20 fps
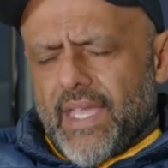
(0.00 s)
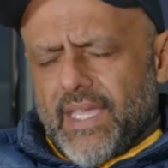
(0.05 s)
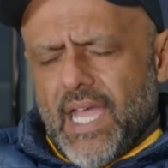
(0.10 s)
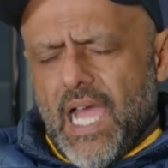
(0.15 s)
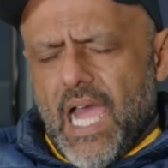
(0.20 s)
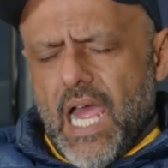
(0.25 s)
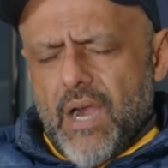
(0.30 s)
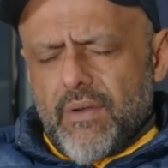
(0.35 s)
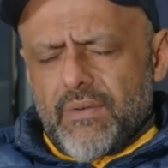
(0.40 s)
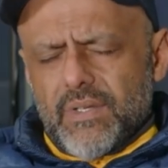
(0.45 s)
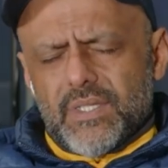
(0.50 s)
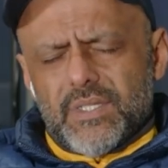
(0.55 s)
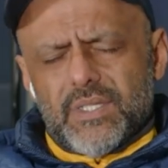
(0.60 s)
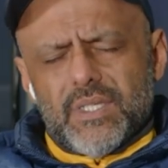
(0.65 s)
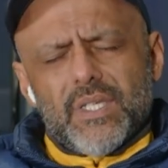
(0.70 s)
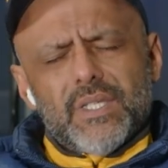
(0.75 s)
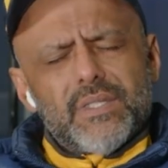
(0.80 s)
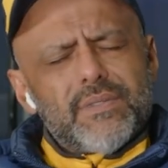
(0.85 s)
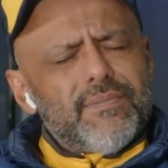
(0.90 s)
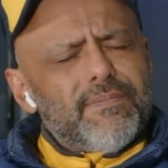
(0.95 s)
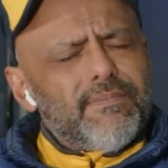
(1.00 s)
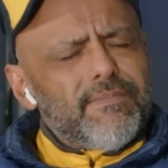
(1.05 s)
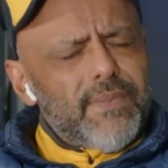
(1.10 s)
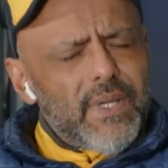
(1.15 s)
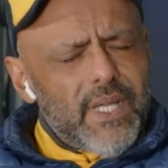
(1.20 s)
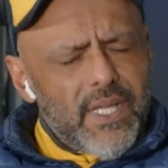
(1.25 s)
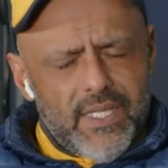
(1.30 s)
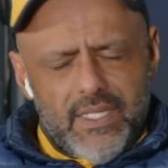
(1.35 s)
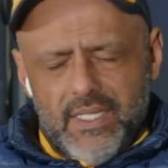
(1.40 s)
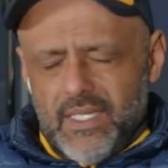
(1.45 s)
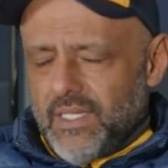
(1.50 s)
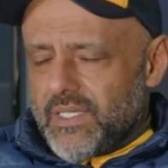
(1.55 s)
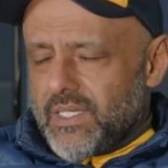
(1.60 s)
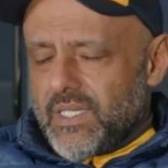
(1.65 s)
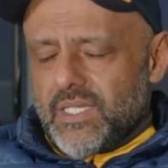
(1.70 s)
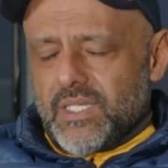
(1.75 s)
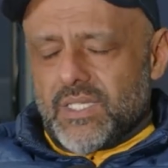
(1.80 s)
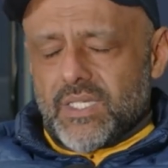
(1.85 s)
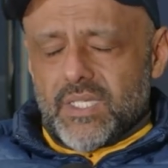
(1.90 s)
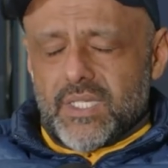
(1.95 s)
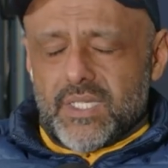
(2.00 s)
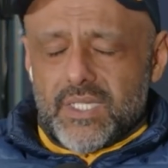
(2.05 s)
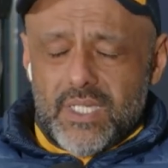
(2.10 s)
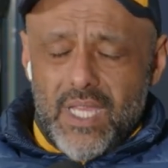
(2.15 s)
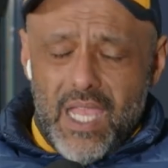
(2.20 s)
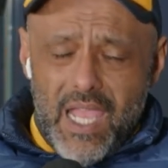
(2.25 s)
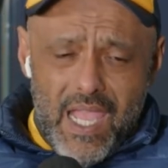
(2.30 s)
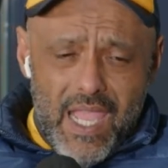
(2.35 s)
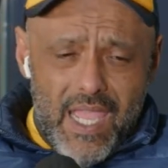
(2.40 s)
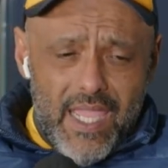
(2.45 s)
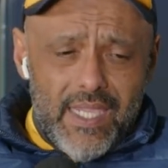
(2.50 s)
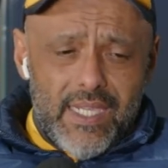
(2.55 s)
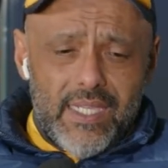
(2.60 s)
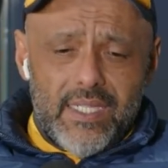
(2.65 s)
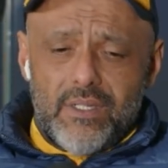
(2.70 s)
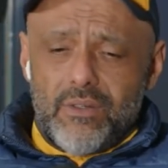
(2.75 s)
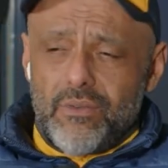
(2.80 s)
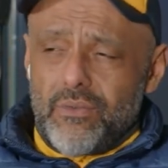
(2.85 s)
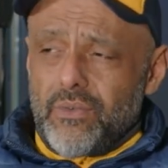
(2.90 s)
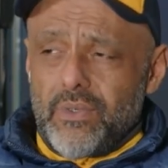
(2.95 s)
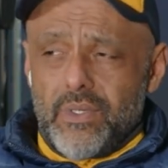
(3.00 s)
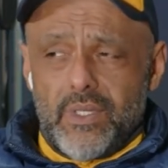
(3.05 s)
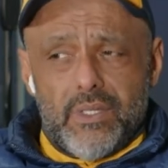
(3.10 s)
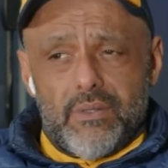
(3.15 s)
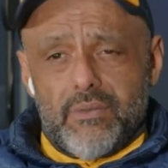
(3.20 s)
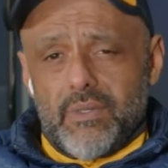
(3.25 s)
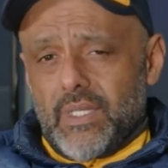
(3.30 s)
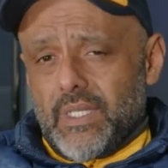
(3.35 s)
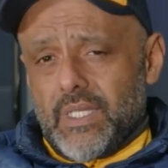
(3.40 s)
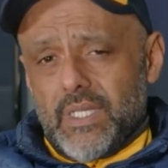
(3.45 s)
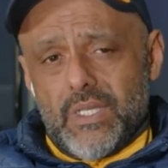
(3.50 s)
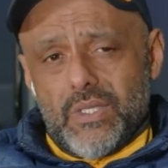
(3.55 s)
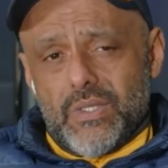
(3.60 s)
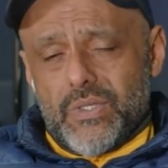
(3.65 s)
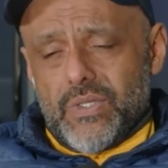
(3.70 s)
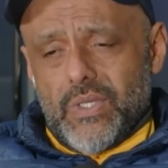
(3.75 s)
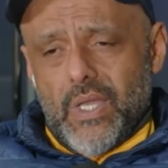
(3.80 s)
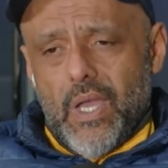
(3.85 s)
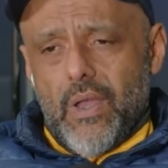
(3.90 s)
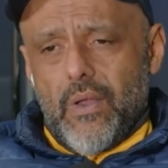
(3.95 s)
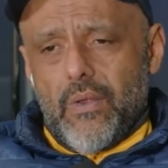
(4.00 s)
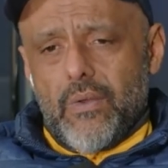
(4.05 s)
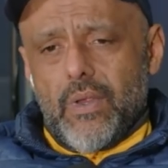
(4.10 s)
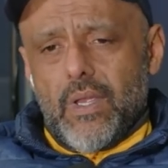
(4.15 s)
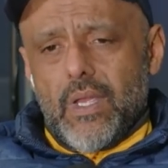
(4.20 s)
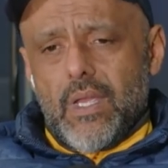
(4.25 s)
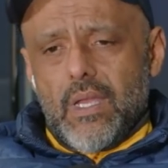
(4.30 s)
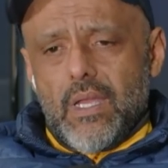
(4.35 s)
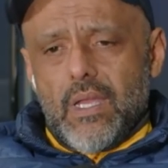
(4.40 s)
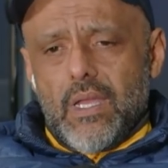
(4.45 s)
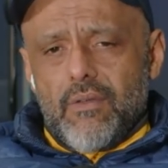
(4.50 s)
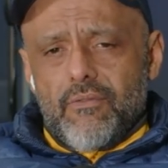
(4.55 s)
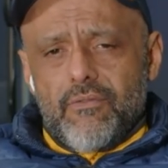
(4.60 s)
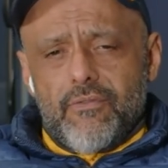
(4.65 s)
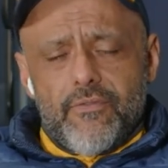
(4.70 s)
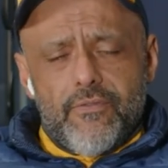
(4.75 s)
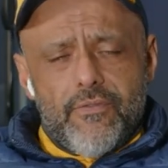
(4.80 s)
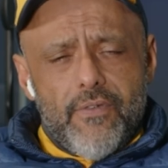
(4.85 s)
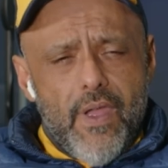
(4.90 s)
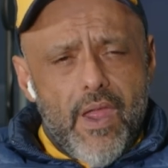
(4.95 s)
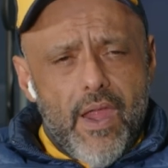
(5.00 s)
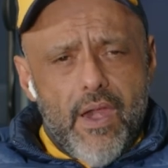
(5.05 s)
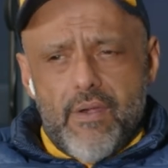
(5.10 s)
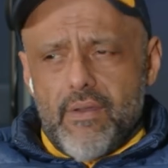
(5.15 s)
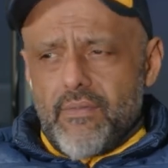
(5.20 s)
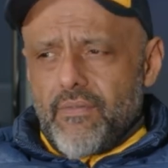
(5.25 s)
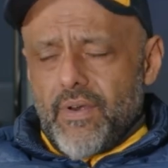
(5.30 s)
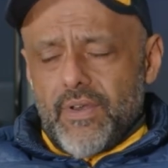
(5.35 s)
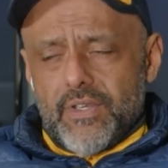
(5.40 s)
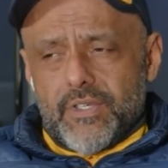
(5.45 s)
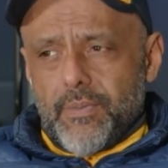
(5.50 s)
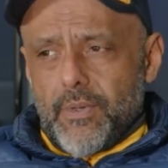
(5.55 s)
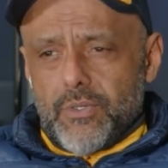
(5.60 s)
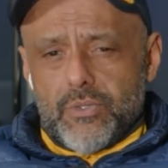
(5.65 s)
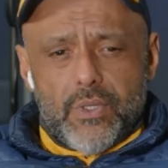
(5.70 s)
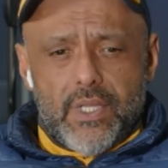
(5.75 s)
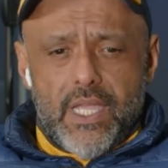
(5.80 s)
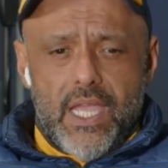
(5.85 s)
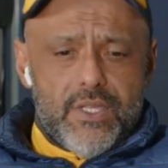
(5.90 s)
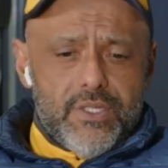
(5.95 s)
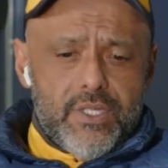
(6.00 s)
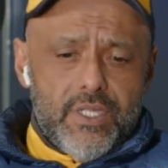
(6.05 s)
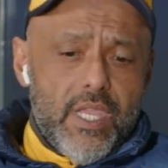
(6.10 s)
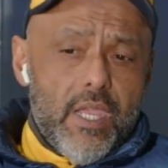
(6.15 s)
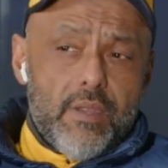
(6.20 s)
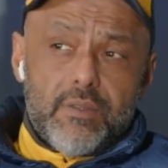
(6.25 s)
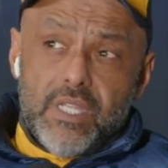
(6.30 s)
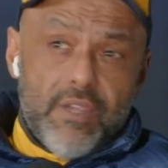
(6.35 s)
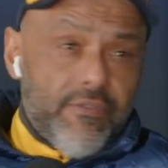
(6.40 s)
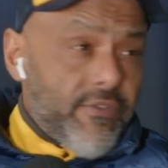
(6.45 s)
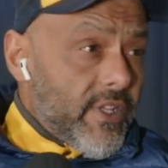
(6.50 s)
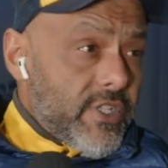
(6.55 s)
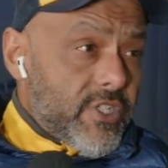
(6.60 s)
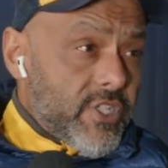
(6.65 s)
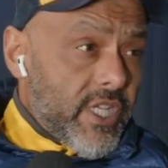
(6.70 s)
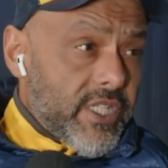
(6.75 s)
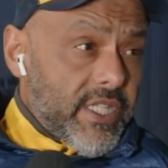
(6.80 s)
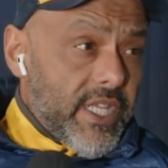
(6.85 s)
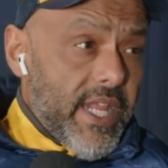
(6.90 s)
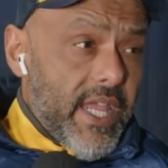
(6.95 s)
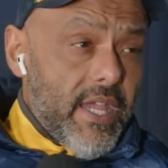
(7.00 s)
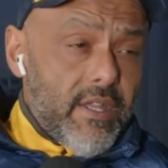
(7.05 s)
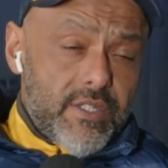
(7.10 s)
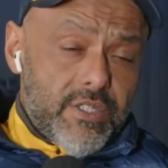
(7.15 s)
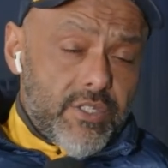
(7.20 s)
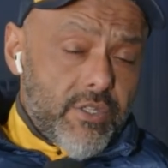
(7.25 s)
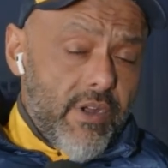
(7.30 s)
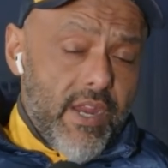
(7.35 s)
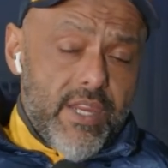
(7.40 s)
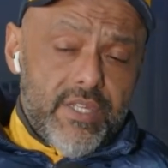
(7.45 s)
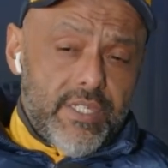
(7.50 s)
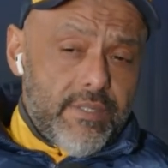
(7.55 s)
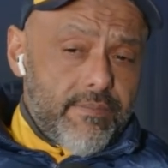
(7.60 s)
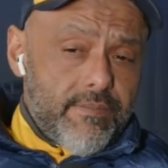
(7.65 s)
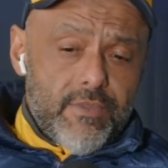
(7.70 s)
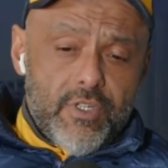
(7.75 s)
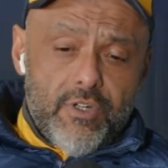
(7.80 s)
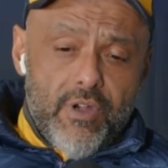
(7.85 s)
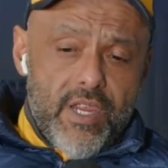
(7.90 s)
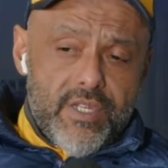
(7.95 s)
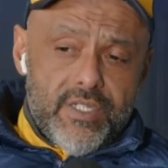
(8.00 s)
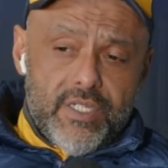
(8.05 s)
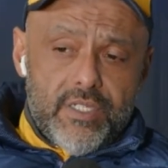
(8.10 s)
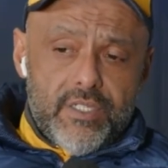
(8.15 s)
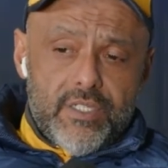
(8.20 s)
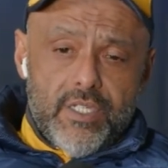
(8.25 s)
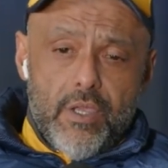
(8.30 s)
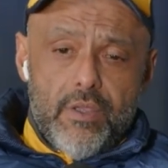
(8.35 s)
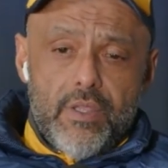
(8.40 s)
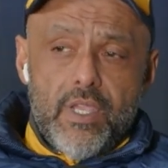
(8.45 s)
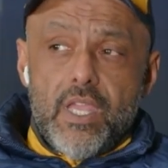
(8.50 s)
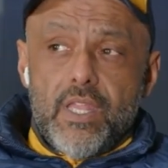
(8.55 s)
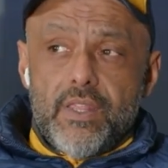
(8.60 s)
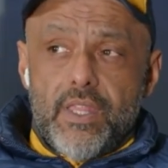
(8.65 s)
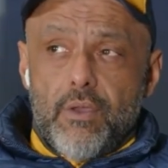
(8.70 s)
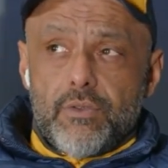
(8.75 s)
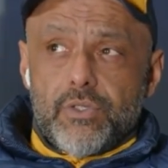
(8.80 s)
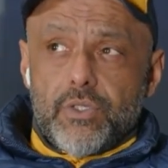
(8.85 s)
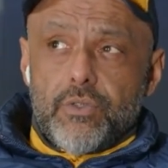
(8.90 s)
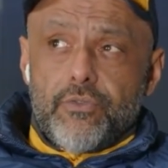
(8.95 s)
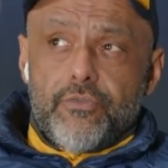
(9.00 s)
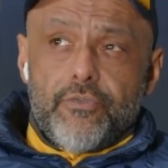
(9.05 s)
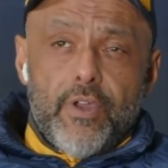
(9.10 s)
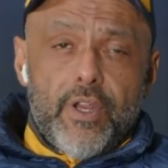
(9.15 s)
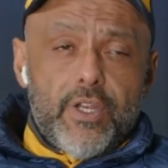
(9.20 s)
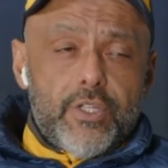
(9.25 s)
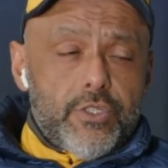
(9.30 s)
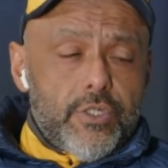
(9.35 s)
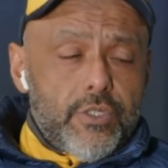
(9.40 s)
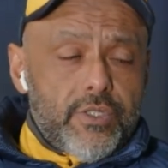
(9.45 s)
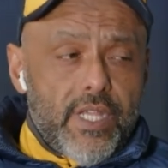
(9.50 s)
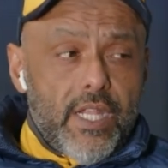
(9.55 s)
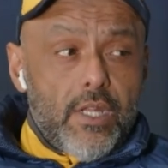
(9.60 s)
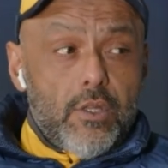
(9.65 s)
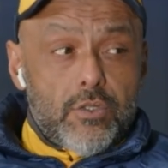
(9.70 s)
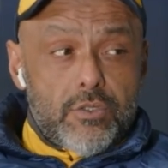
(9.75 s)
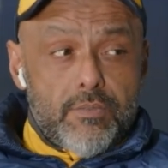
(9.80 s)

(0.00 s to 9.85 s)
car is just, it's insane. It really, really is. So very, very special car. So yeah, definitely check that out. It's crazy. Crazy. So that was a good photo shoot. That looks